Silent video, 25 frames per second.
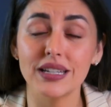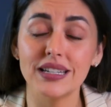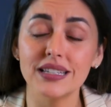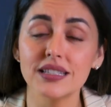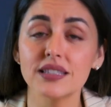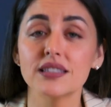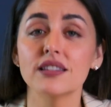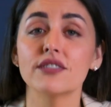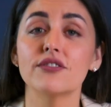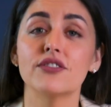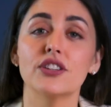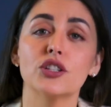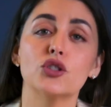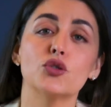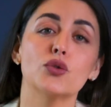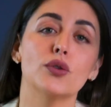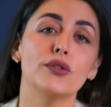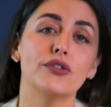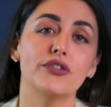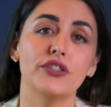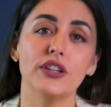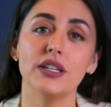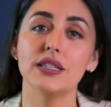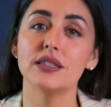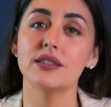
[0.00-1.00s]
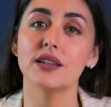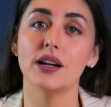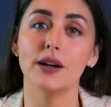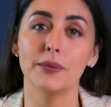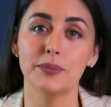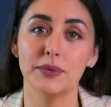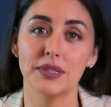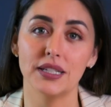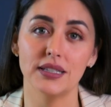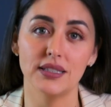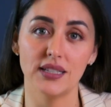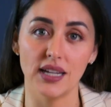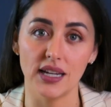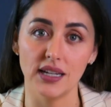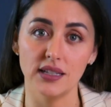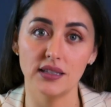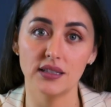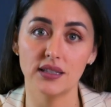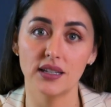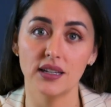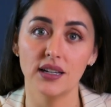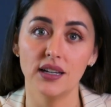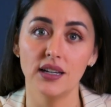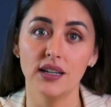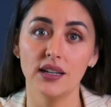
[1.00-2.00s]
individual feeds up to
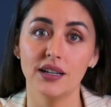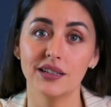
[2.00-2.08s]
date.